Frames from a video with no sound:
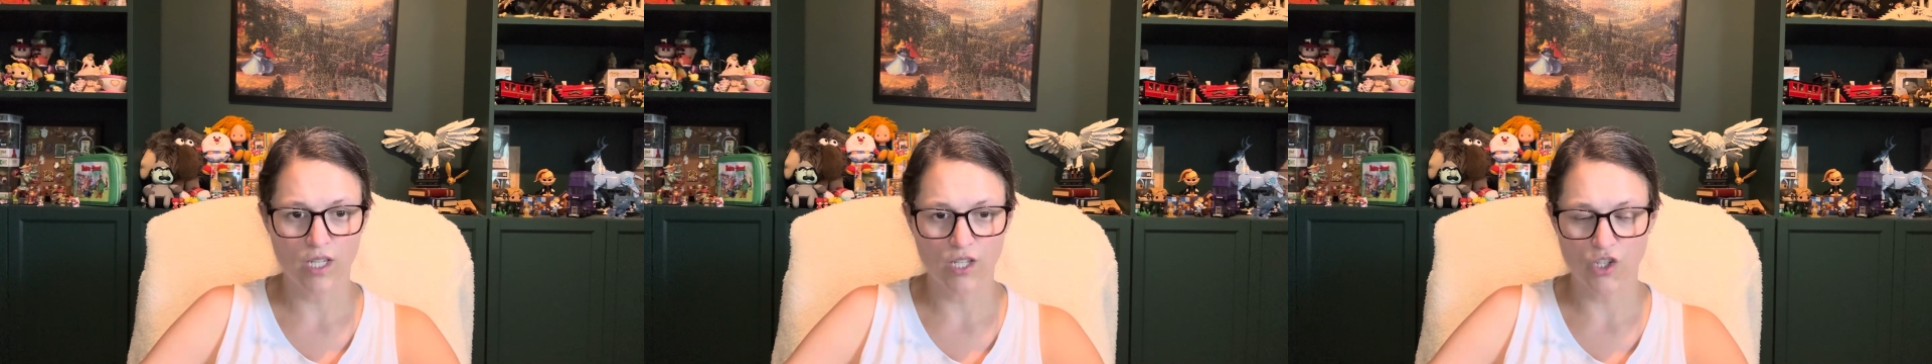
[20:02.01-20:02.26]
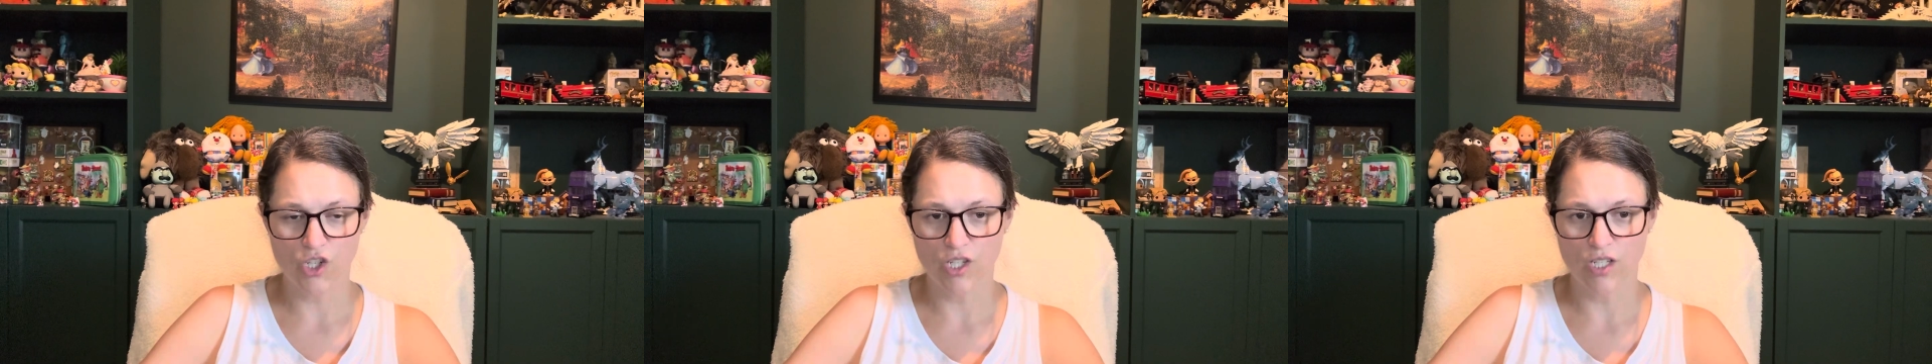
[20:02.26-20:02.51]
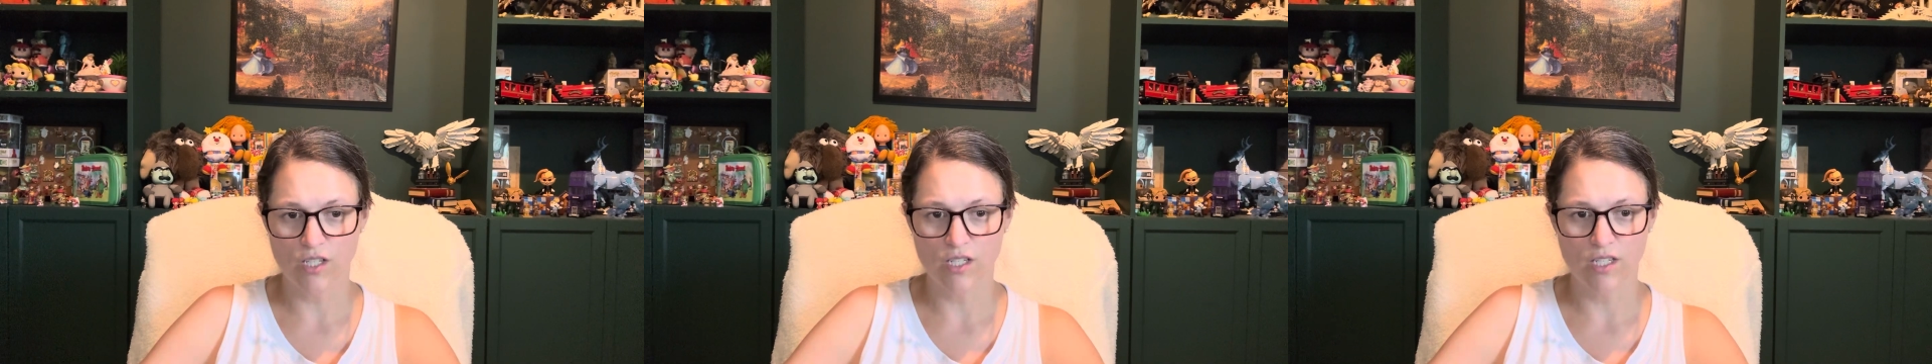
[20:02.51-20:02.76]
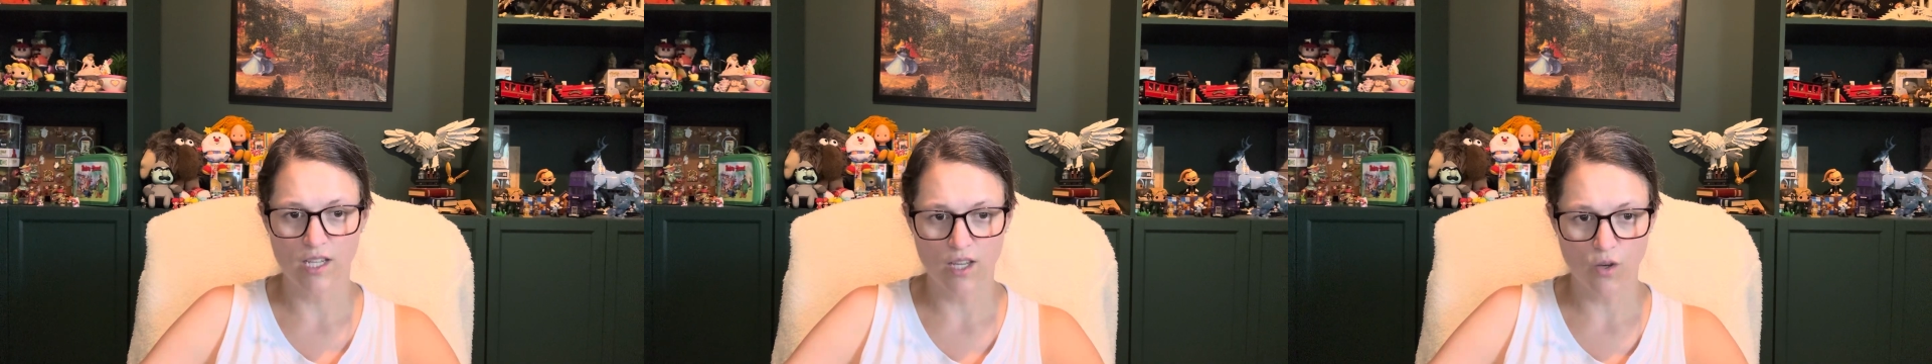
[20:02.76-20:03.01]

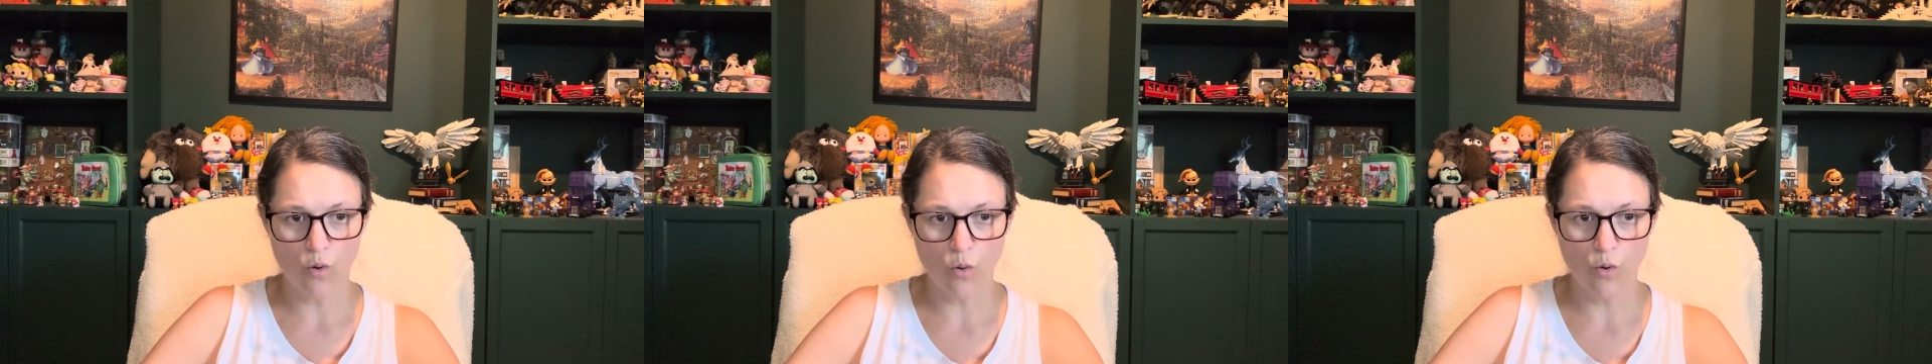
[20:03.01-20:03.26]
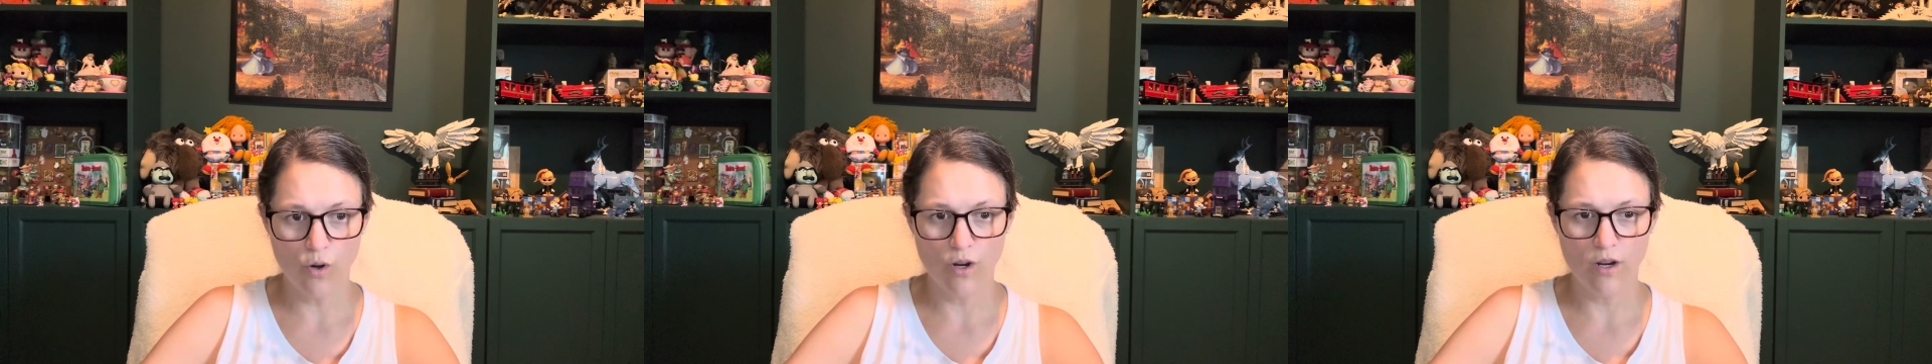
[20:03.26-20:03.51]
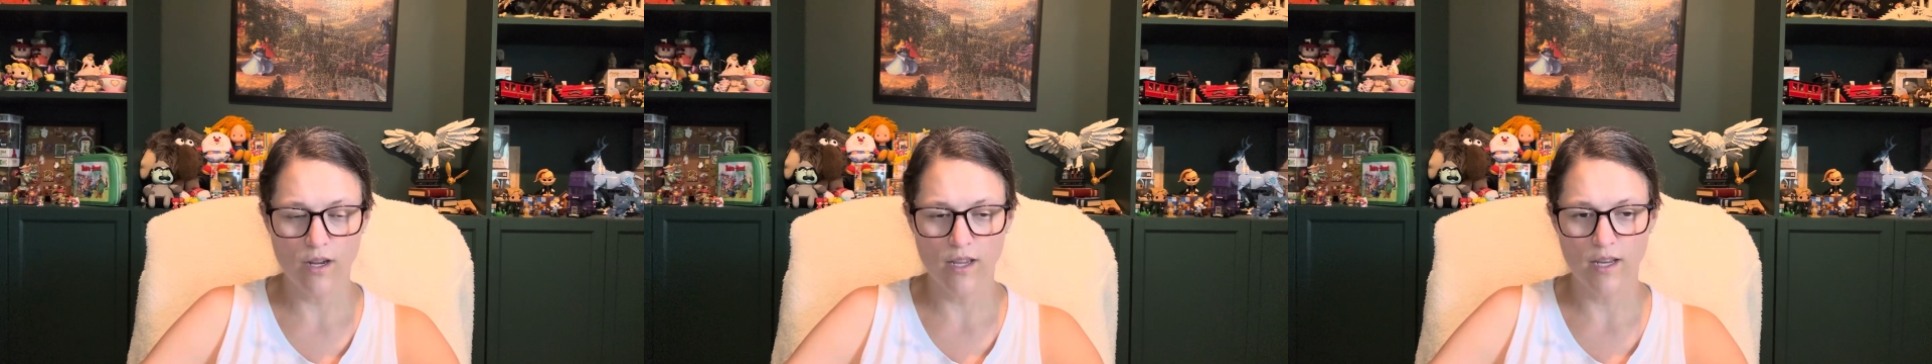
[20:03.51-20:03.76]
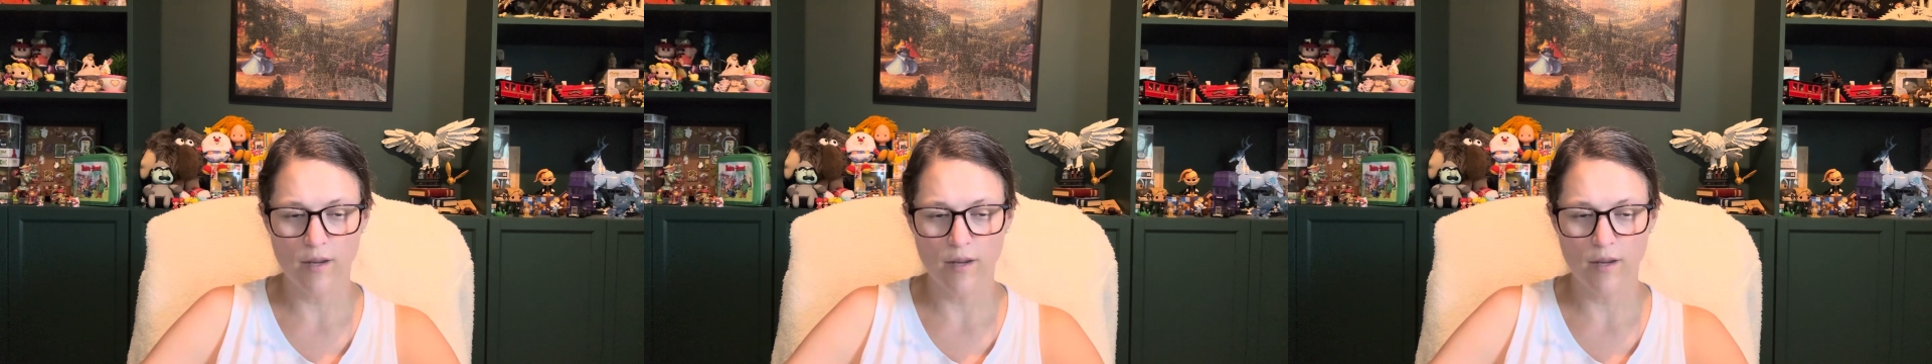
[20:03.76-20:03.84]
kitchen, decor, and